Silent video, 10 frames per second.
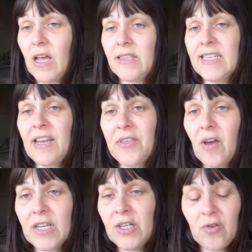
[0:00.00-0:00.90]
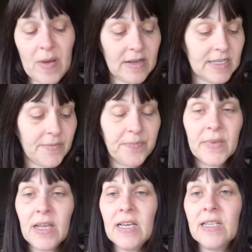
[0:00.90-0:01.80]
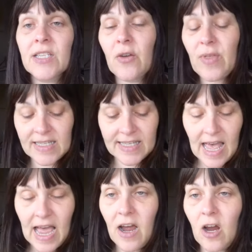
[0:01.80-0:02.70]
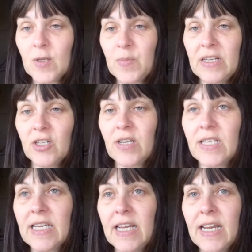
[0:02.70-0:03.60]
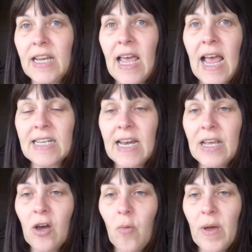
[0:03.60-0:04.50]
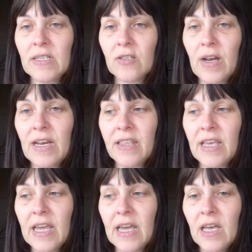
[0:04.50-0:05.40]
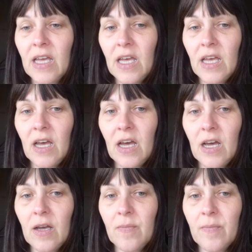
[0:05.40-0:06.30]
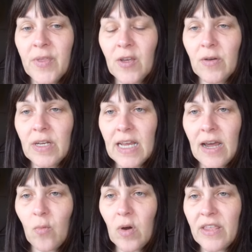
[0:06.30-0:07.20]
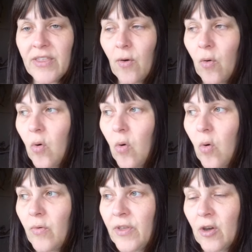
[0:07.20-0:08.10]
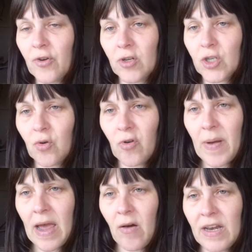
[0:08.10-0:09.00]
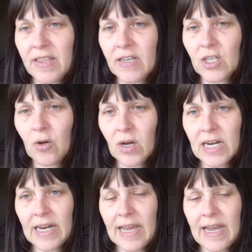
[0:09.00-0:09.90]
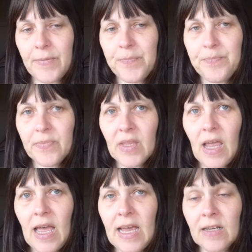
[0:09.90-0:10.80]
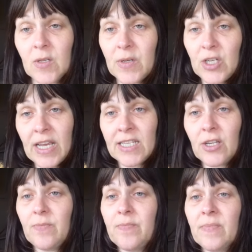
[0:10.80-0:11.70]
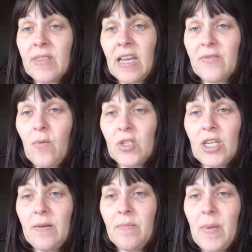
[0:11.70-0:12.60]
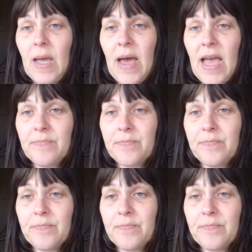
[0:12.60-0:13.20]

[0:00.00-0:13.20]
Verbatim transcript: there's nothing I can do about it. So that's that. I hope that's been interesting. Add any comments on anything um, that you need help with or that you're not sure about, anything that's not clear. And I'll speak to you again soon. Thanks for watching. Bye bye.